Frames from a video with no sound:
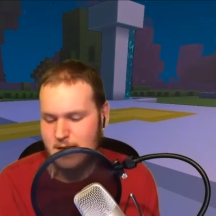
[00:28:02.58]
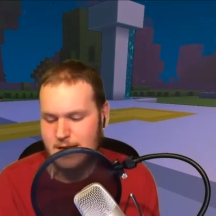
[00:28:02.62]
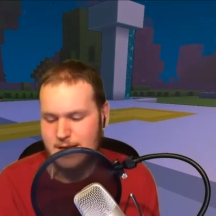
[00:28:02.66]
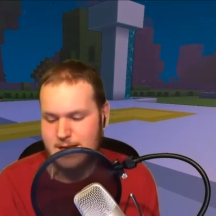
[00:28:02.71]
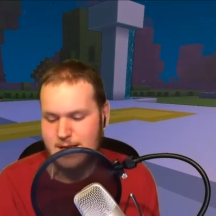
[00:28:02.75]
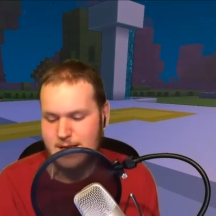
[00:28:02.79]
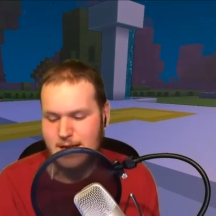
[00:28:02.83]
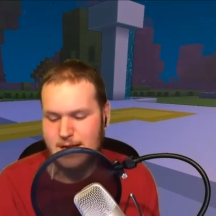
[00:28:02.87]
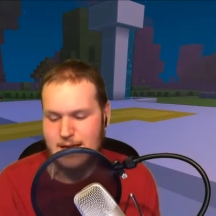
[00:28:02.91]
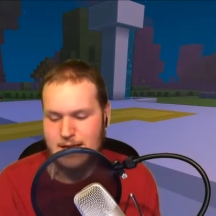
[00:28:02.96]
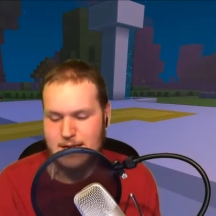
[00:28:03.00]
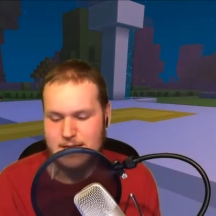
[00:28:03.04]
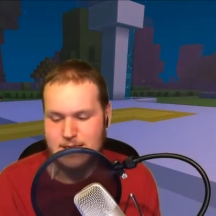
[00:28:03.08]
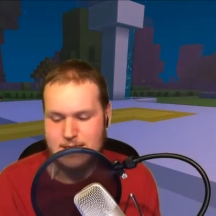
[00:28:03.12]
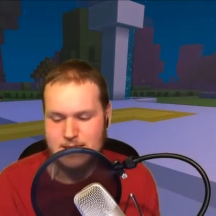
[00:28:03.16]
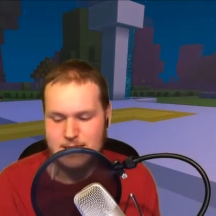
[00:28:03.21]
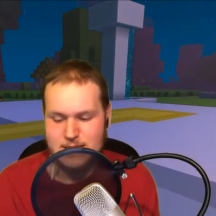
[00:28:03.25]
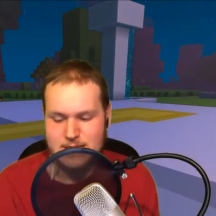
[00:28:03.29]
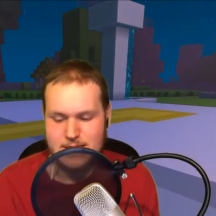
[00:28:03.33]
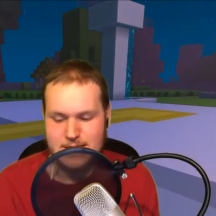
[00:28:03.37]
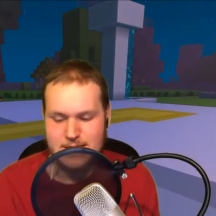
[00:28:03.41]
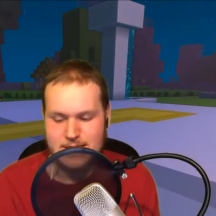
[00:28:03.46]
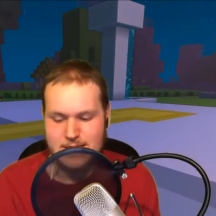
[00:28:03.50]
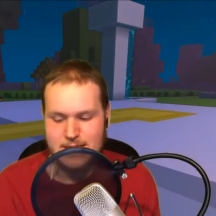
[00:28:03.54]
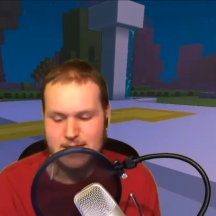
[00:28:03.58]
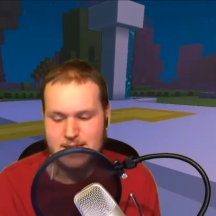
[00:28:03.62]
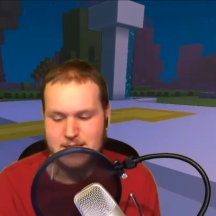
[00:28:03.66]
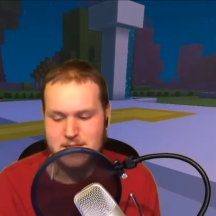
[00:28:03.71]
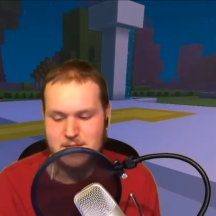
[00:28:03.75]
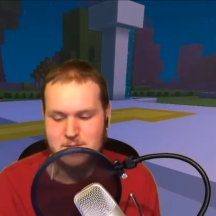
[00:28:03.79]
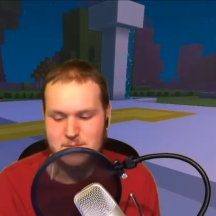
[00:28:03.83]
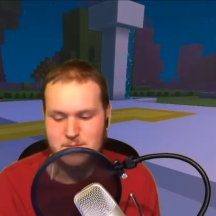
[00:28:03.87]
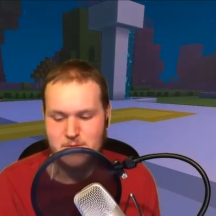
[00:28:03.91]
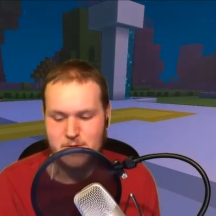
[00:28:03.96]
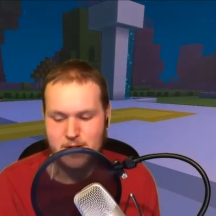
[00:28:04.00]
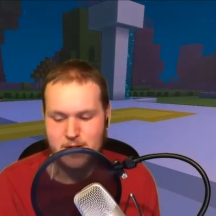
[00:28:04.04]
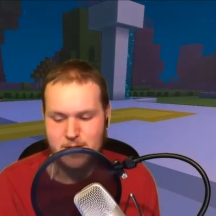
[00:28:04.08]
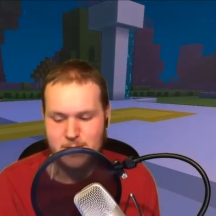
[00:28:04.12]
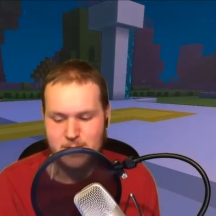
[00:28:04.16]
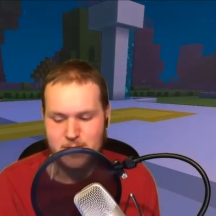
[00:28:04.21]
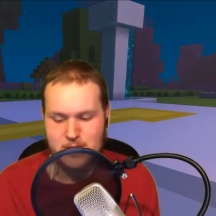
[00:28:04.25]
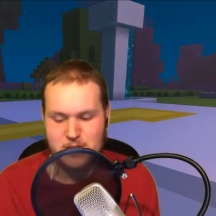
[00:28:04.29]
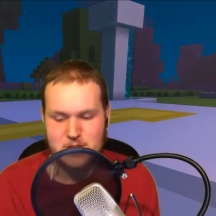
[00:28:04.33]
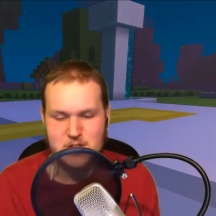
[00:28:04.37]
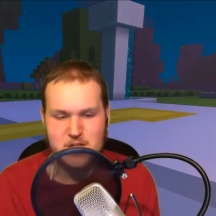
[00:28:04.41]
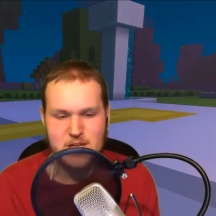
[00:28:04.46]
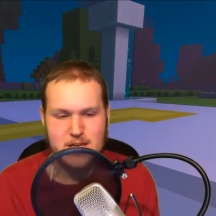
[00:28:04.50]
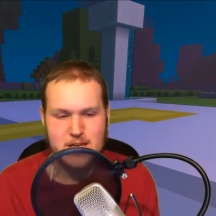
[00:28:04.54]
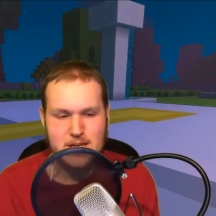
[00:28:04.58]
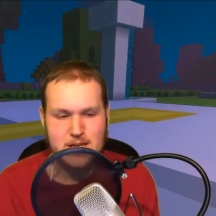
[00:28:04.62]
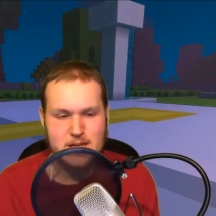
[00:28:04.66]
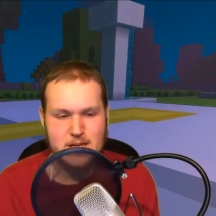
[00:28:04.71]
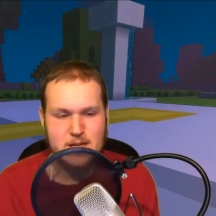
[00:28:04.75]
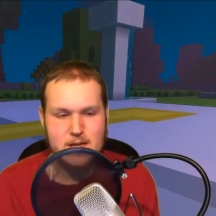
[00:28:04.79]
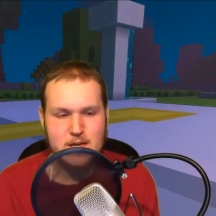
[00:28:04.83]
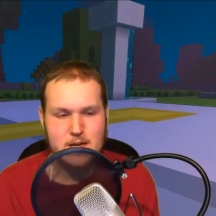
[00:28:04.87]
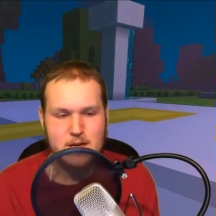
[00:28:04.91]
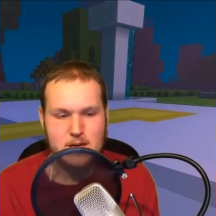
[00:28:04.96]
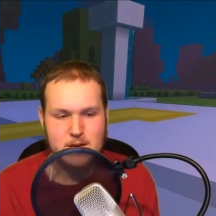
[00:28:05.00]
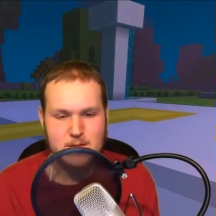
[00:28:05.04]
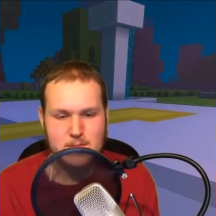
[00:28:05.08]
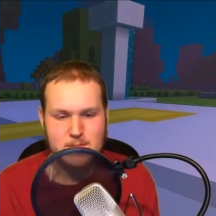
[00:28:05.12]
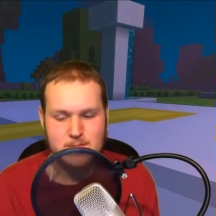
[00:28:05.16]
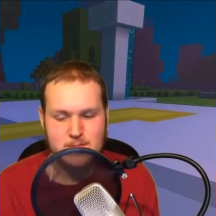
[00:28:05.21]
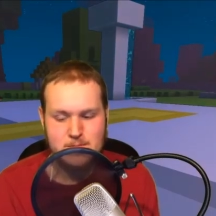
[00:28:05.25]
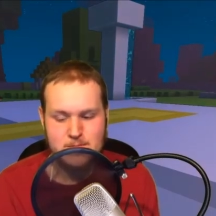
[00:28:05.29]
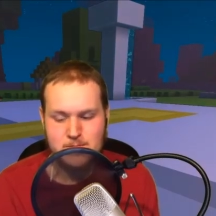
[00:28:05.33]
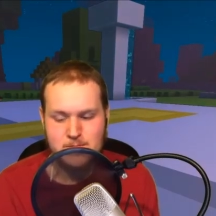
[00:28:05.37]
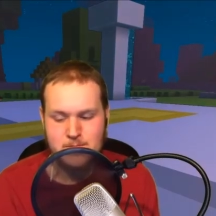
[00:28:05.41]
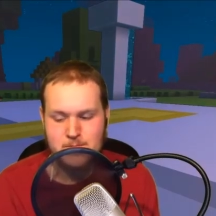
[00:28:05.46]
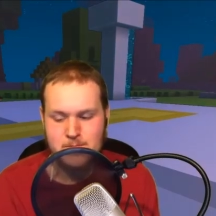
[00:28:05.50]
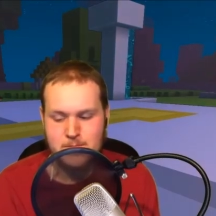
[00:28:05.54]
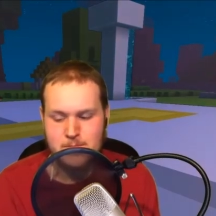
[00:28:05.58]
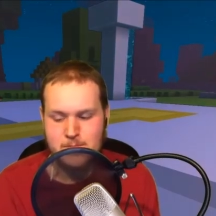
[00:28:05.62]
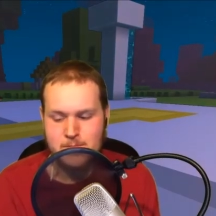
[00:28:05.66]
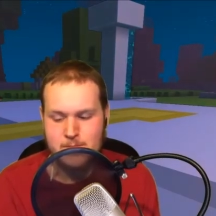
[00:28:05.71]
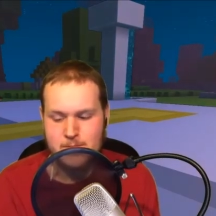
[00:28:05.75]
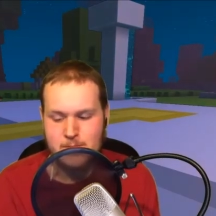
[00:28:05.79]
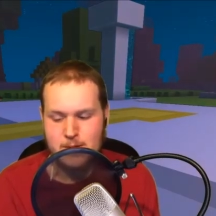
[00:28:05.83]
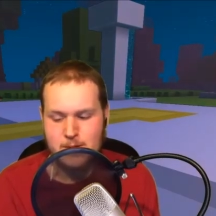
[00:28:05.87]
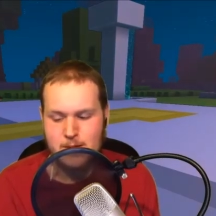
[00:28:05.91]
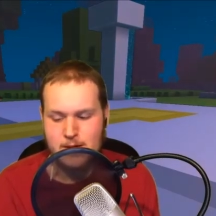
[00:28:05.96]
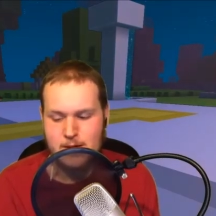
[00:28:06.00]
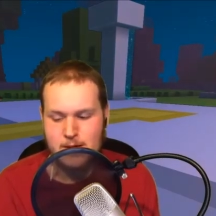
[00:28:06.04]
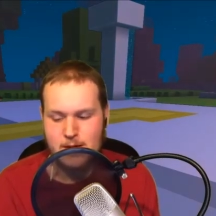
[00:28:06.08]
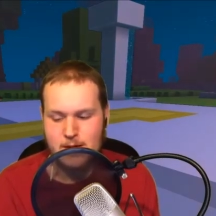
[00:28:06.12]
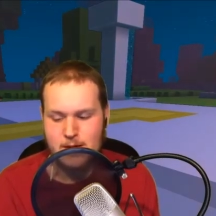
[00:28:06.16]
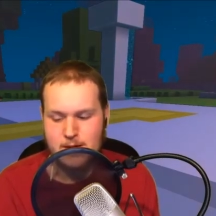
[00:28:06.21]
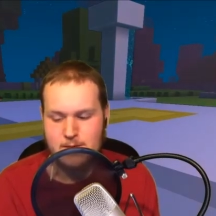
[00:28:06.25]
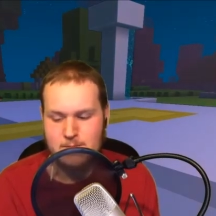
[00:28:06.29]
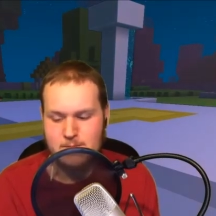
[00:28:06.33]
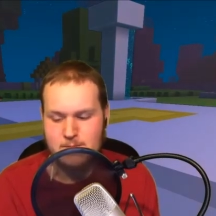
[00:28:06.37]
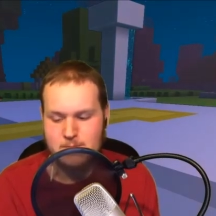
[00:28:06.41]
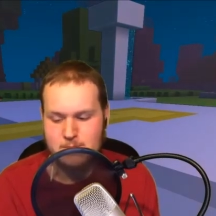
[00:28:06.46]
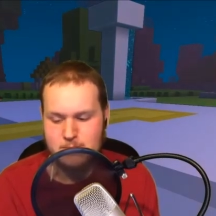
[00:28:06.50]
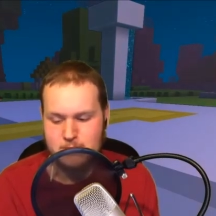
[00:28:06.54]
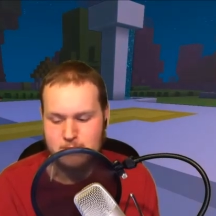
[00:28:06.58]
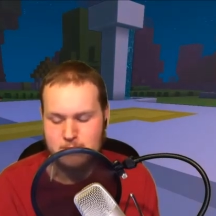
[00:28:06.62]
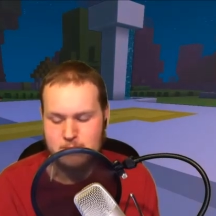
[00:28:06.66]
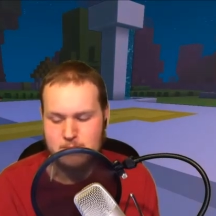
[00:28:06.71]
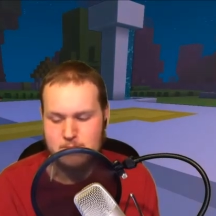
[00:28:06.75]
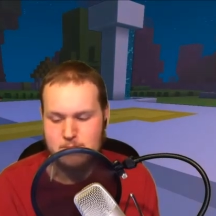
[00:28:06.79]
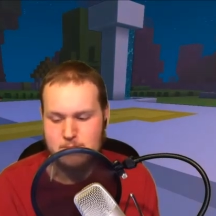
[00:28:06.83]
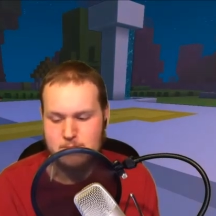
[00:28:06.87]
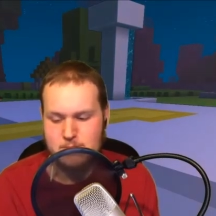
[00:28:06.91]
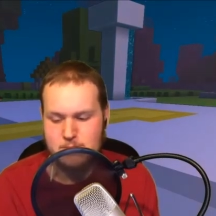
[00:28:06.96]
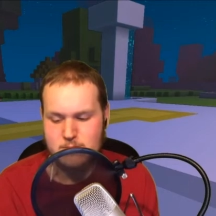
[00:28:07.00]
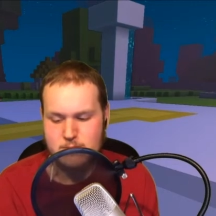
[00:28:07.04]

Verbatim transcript: I guess that that's pretty much it. Um, hmm.